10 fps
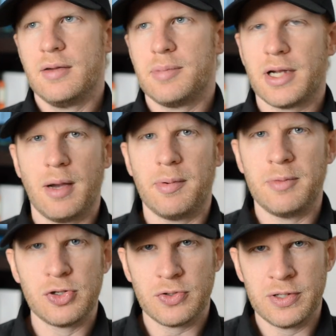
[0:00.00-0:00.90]
pick up a
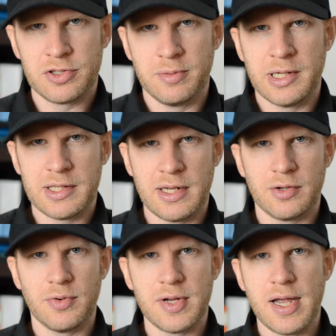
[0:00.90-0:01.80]
musical instrument and
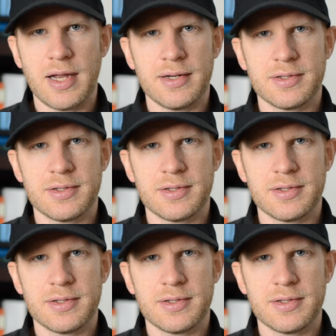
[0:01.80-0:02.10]
create.